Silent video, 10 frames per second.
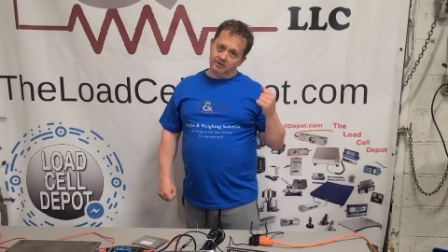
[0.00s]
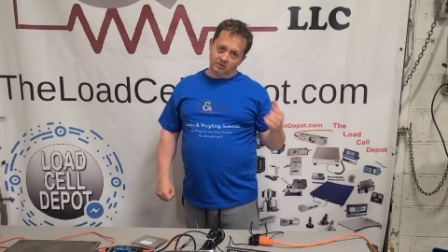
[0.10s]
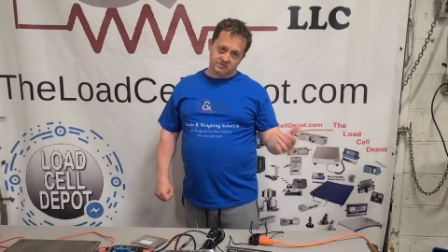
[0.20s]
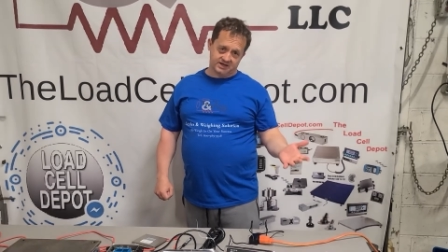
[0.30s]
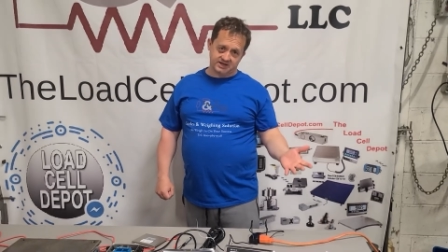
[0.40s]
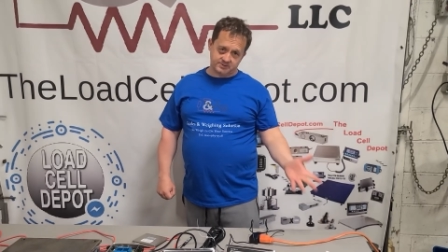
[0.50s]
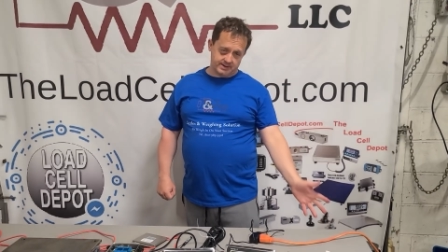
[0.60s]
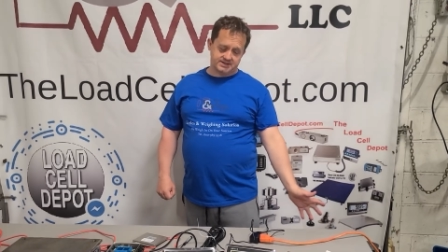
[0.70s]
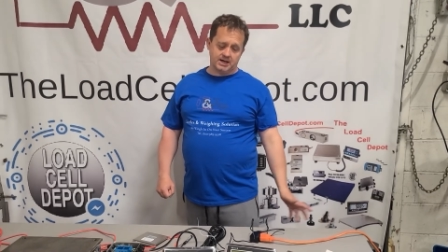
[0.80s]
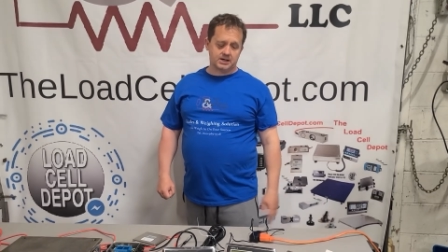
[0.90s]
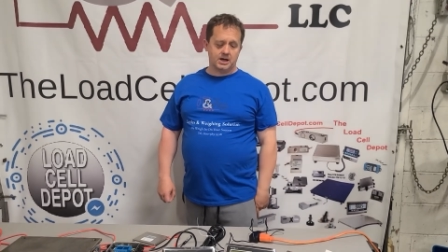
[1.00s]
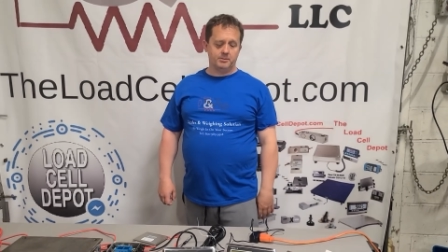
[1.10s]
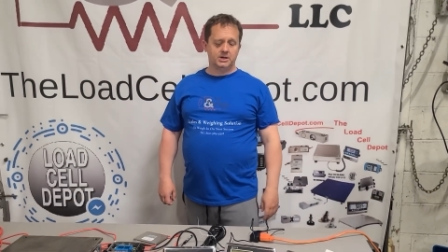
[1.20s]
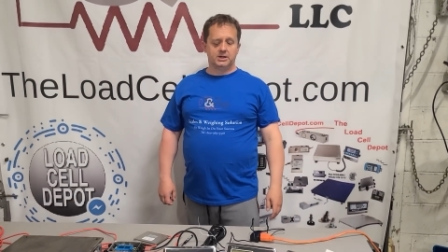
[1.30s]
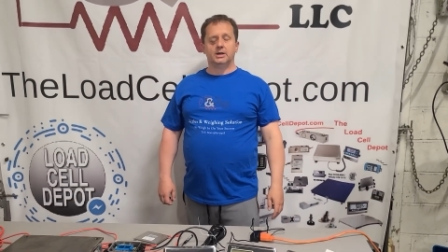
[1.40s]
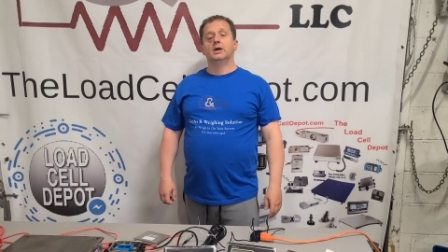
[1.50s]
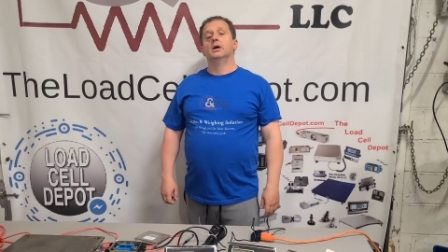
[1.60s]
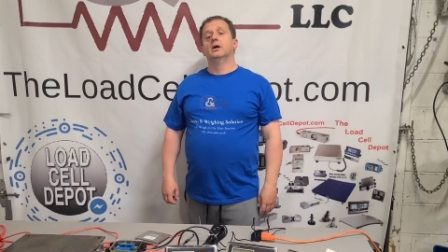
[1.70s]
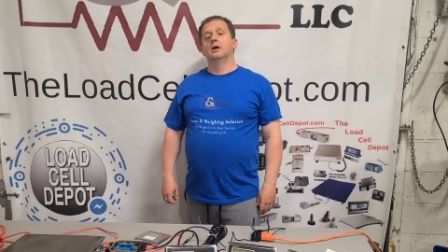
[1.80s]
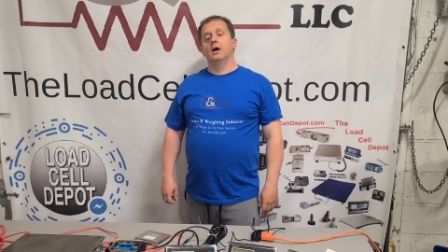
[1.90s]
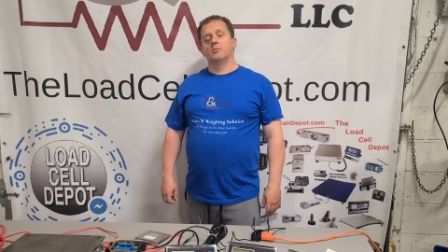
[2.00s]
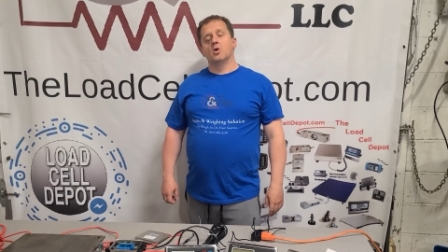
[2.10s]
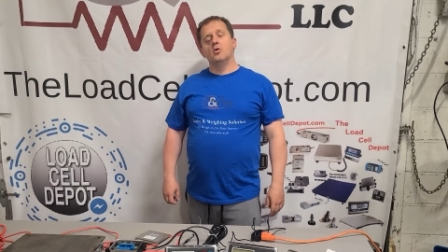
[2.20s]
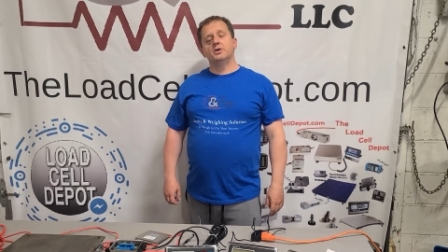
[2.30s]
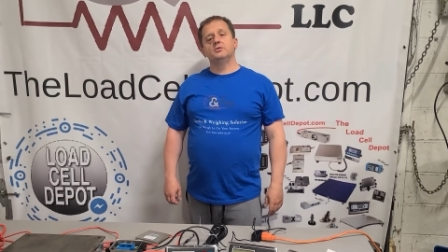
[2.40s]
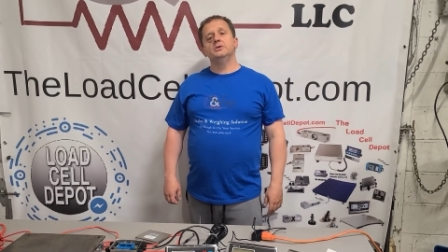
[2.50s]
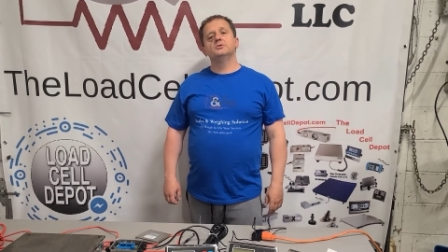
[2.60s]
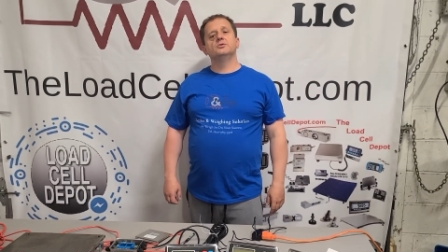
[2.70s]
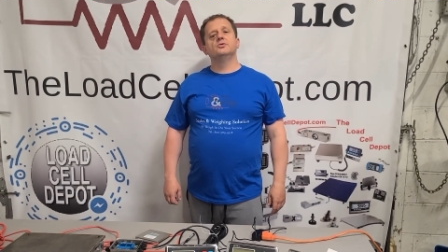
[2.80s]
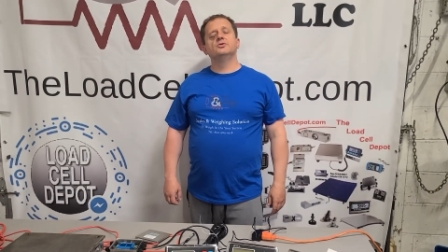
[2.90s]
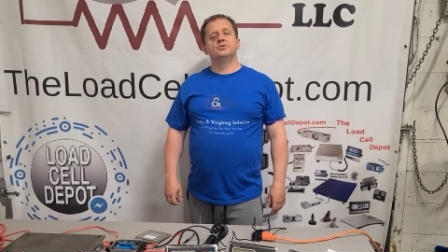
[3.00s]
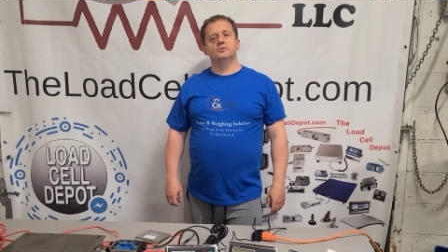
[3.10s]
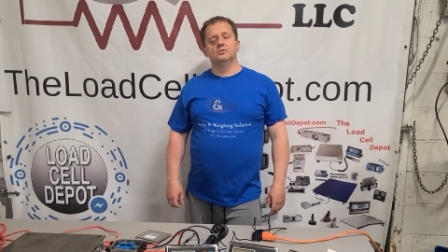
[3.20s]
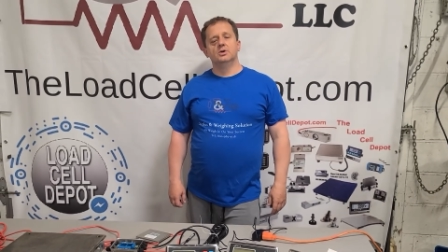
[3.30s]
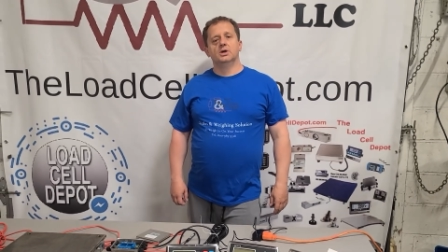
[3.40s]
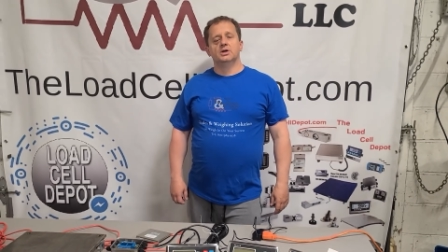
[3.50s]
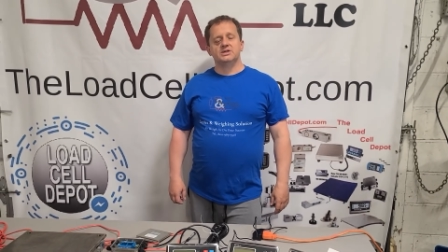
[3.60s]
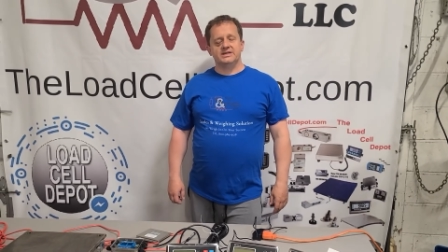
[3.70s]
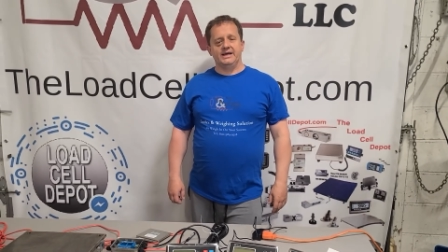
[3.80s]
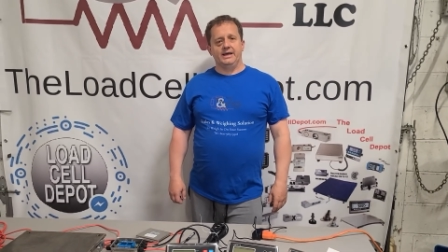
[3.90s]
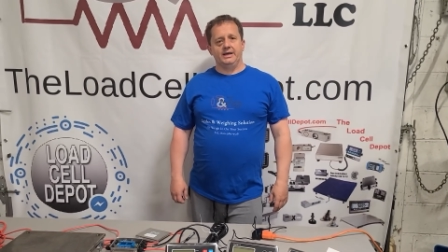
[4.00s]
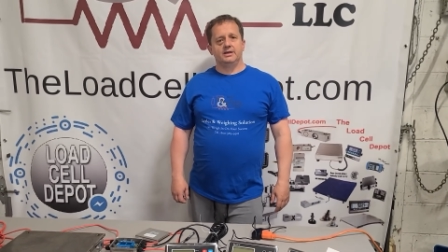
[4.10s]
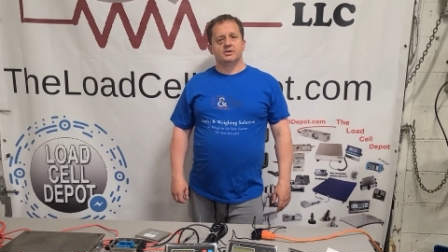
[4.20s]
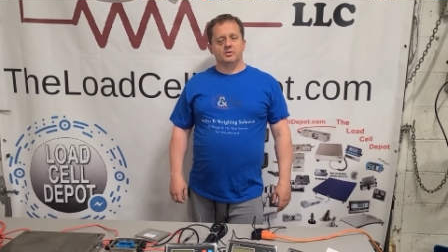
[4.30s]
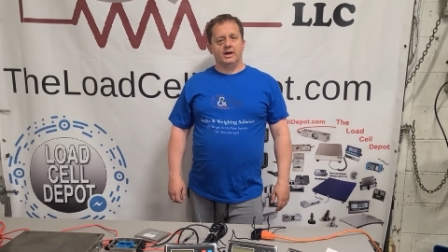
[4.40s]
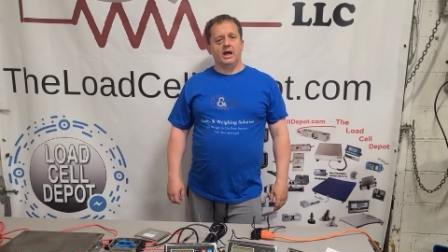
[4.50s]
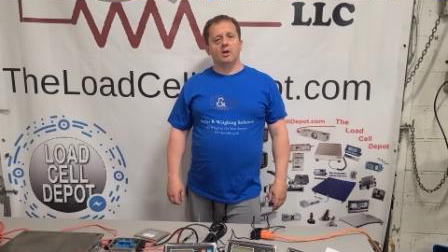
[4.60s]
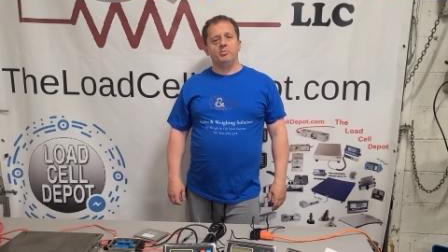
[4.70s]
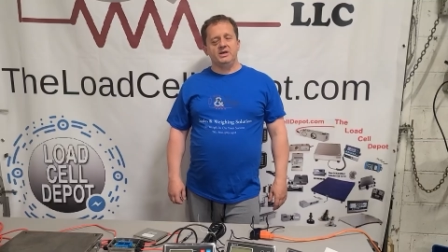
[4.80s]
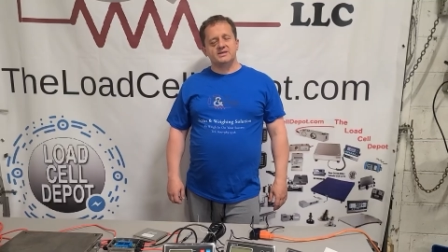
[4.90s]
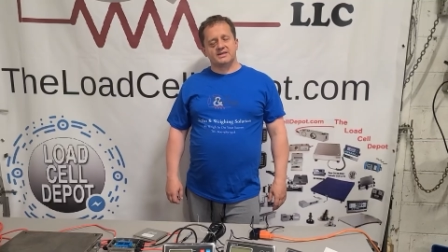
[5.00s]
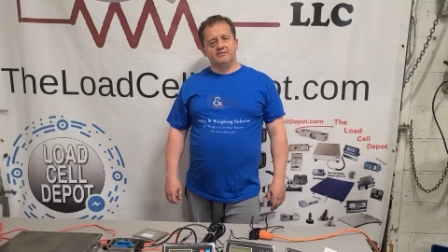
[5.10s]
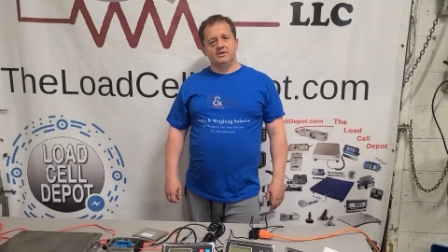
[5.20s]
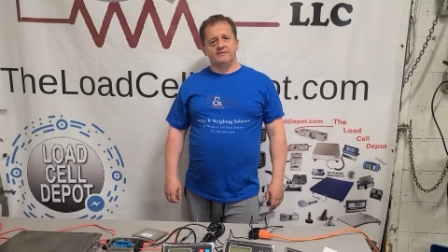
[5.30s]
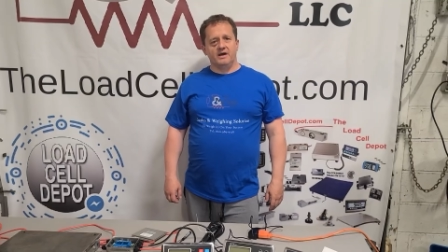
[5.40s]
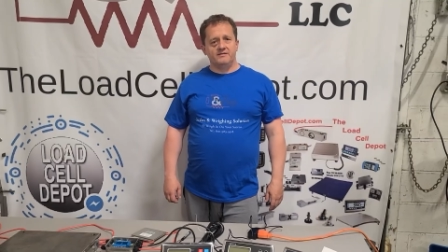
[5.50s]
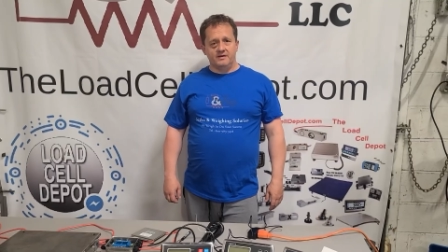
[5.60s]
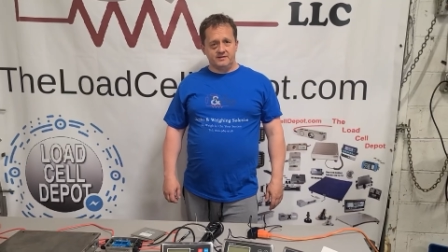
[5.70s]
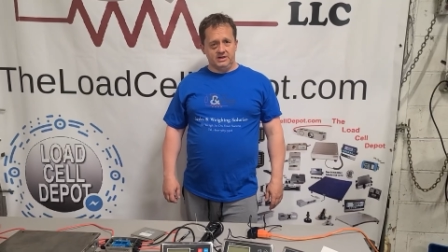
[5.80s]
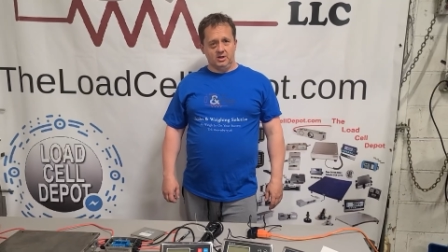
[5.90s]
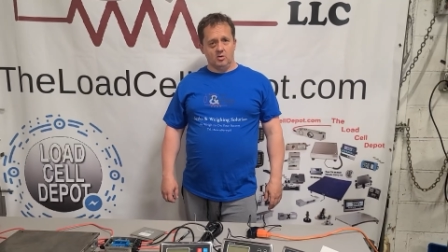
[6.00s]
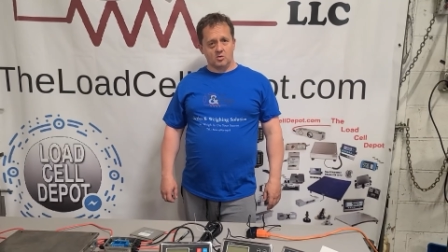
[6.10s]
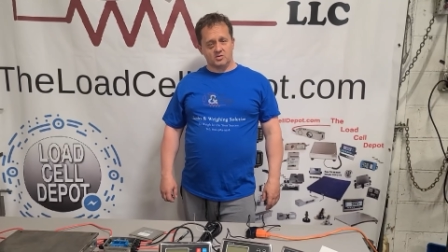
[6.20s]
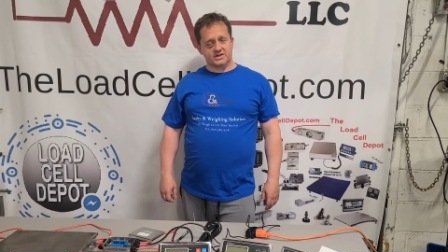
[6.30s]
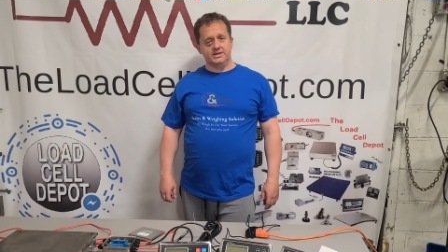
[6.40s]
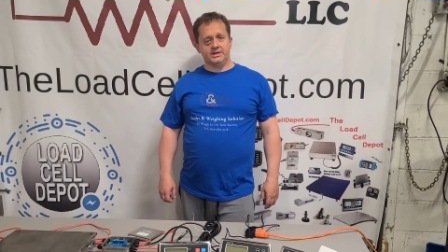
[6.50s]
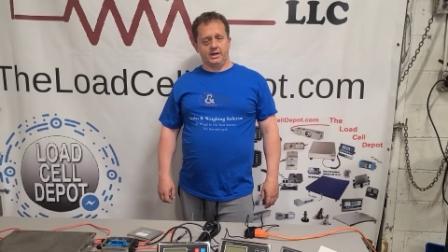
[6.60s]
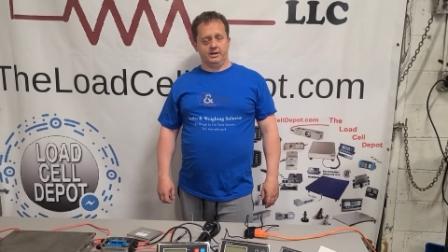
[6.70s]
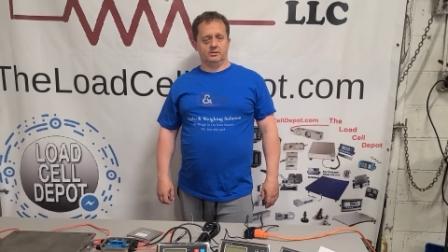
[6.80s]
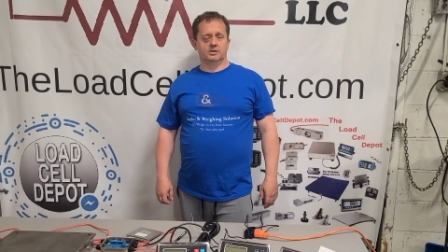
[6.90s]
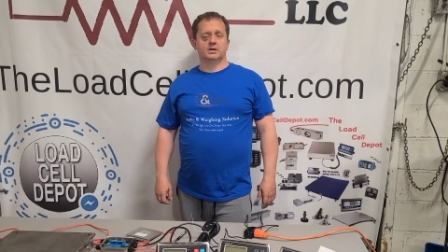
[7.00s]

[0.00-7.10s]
LoadCellExpress.com. I'm going to introduce you today to an LP7515 Locosc indicator.